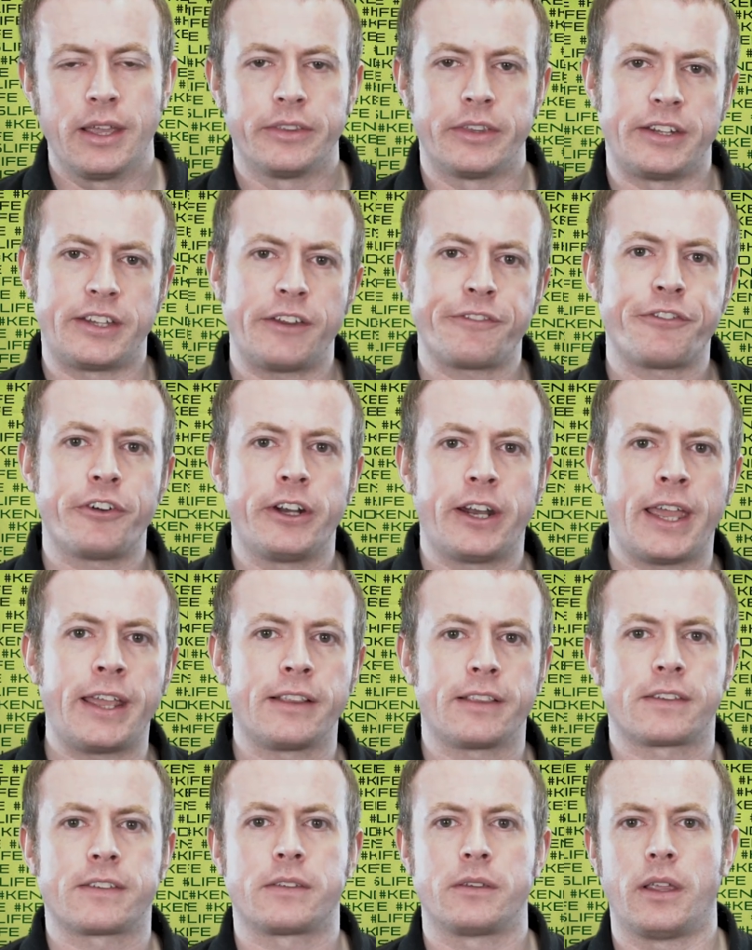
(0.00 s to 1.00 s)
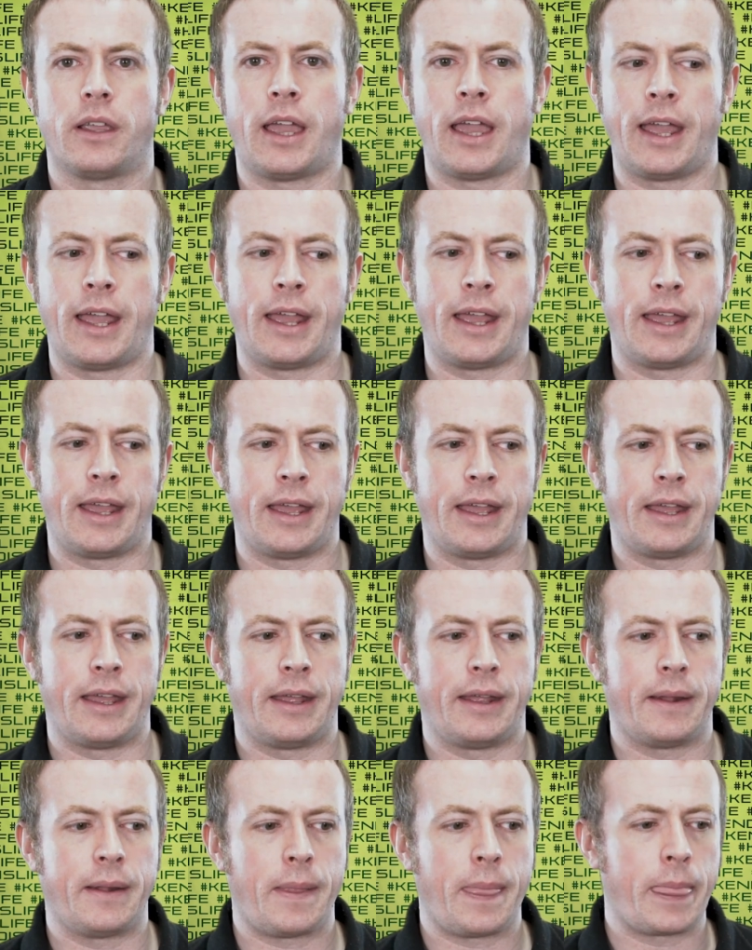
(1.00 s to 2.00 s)
The different lengths
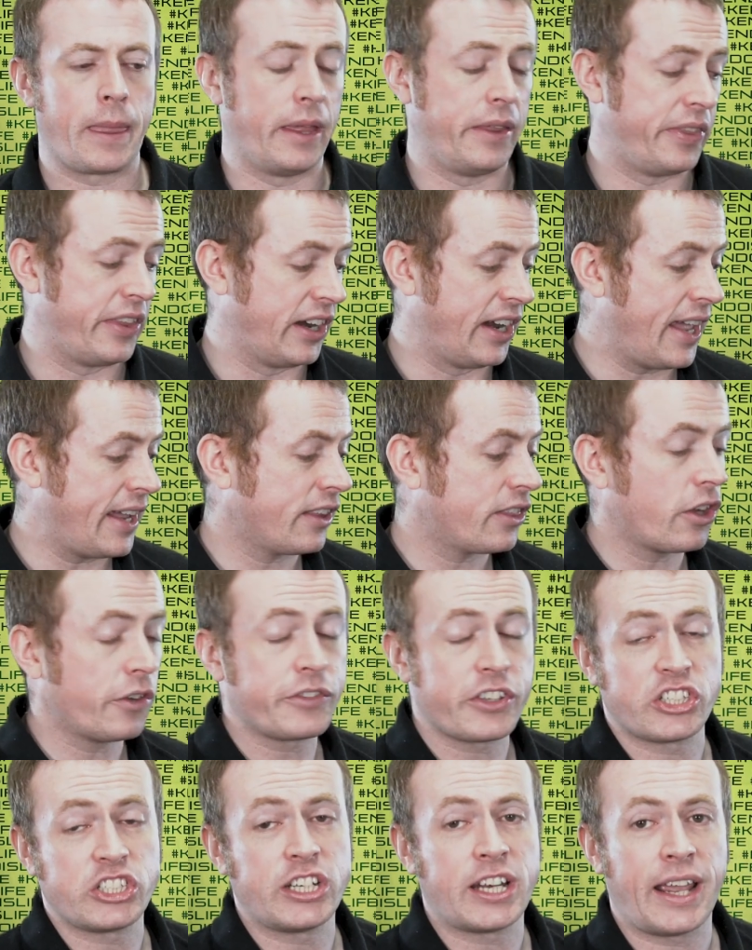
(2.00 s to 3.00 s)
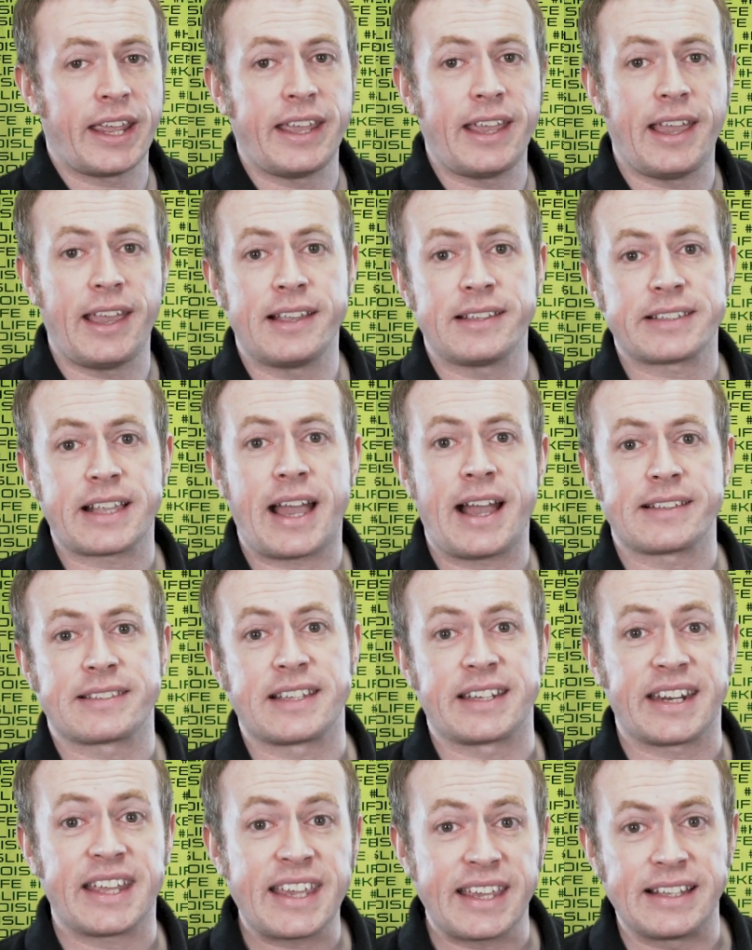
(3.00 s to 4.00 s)
uh, the, the length of the shinai is as
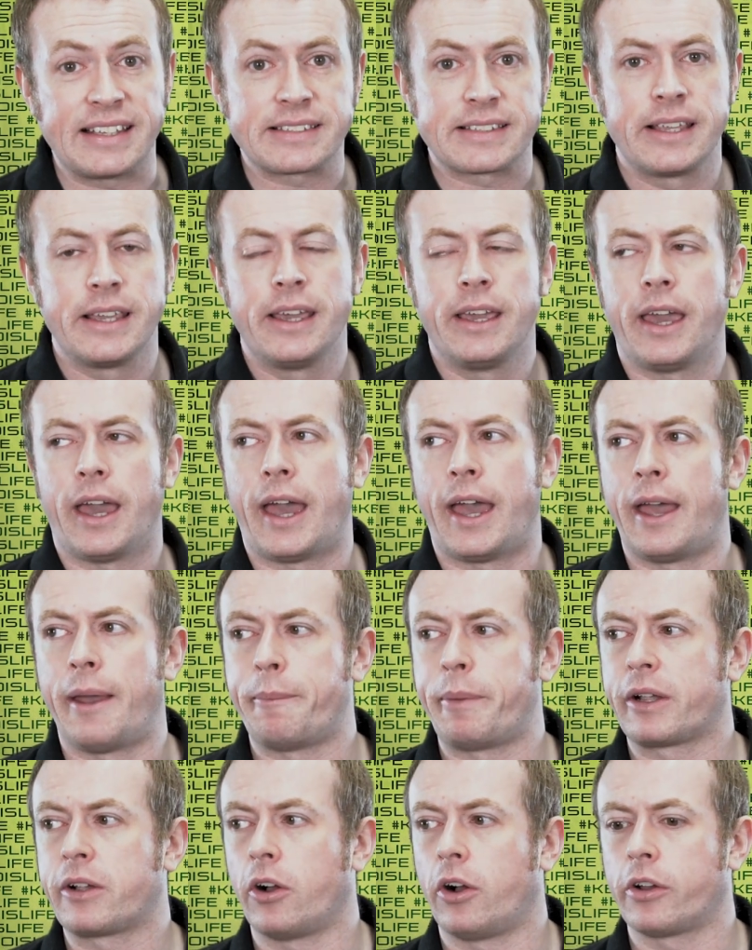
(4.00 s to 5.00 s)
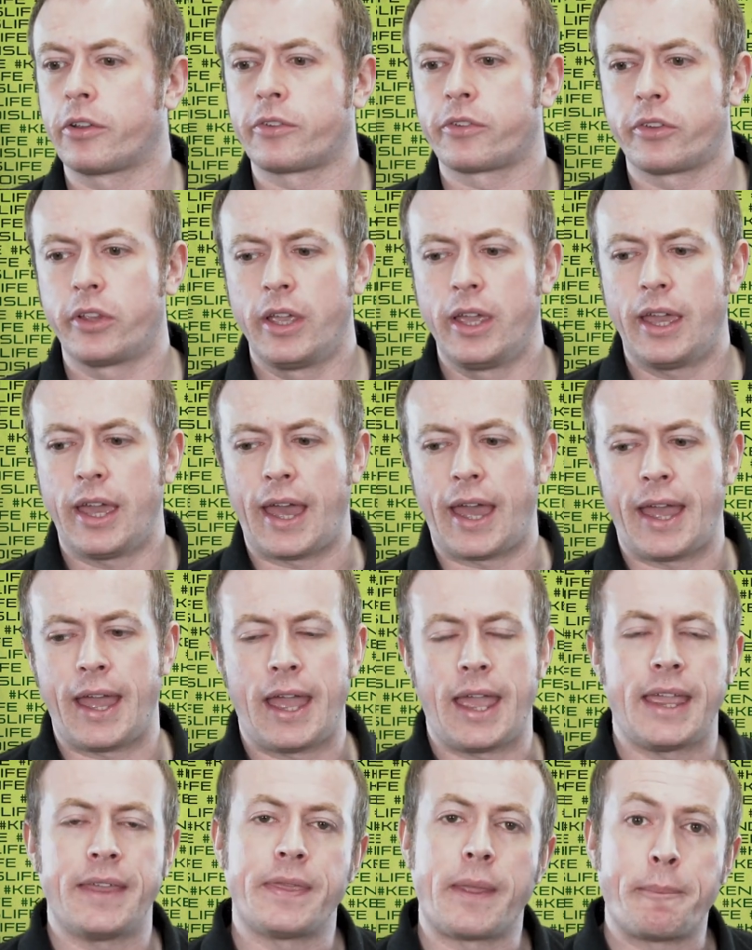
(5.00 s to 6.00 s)
it is uh, because uh, in